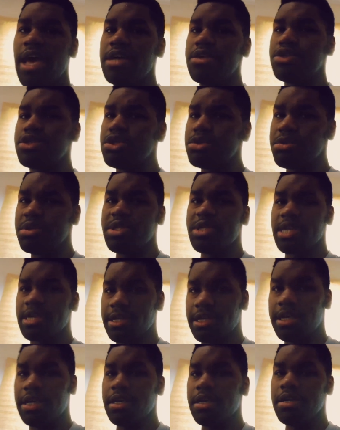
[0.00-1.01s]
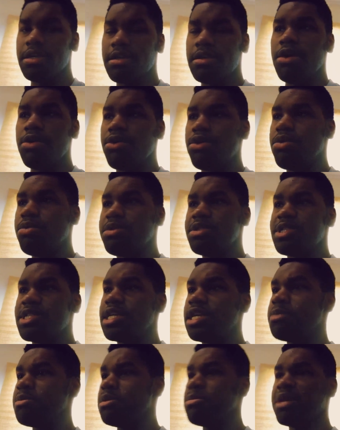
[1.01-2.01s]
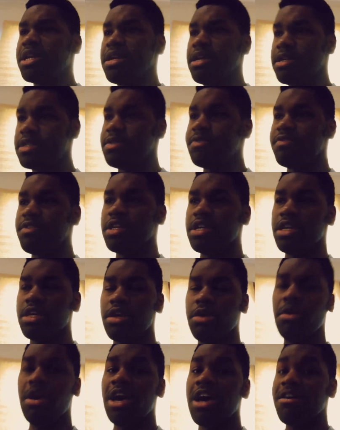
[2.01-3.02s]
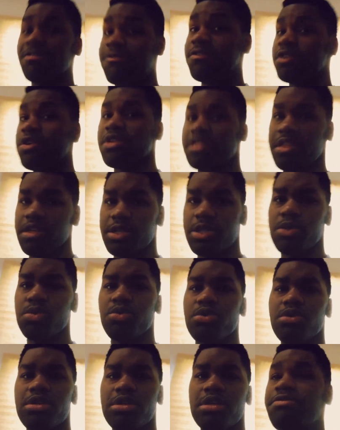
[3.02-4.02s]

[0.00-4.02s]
as soon as I can. I don't know what's going to be my next video after this one.